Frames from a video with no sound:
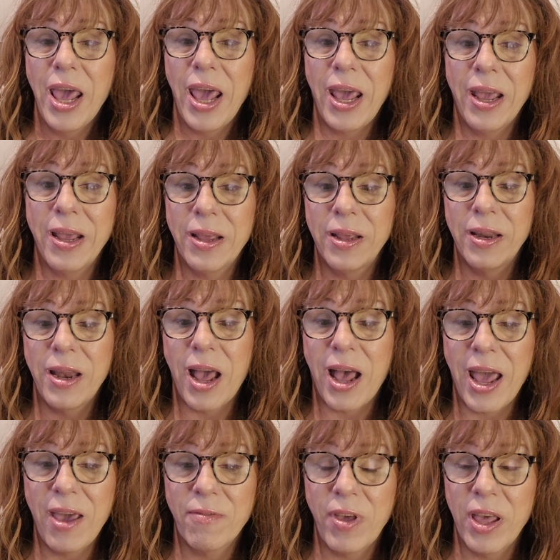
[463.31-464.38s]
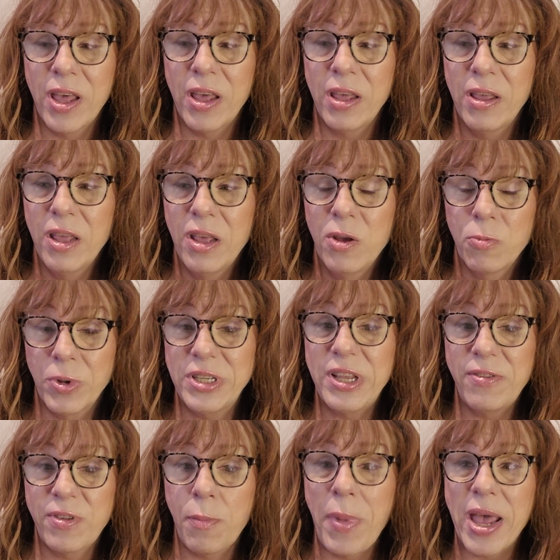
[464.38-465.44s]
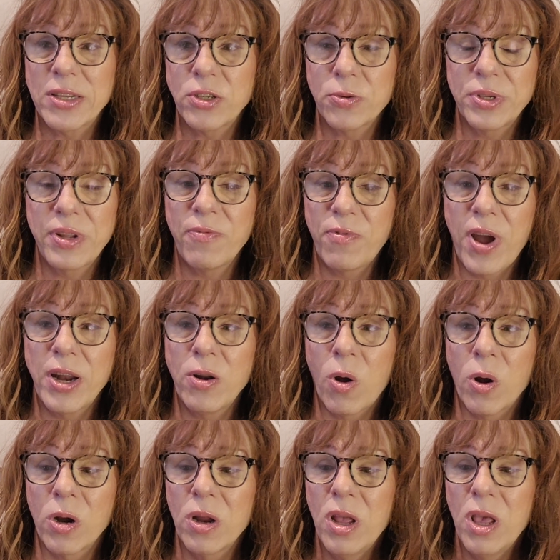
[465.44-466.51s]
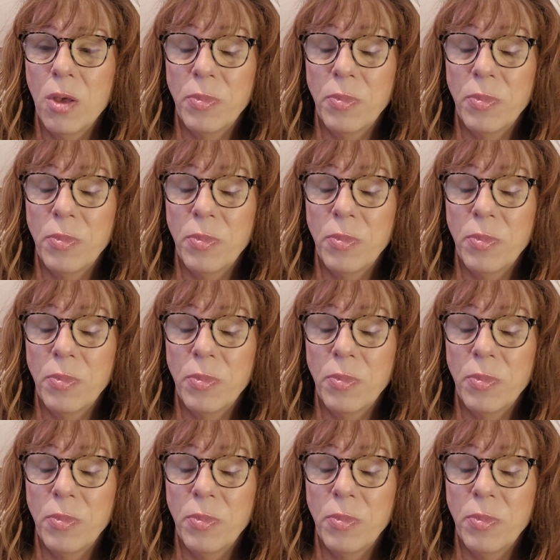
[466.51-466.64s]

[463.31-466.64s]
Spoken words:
and I received a master's in fine art,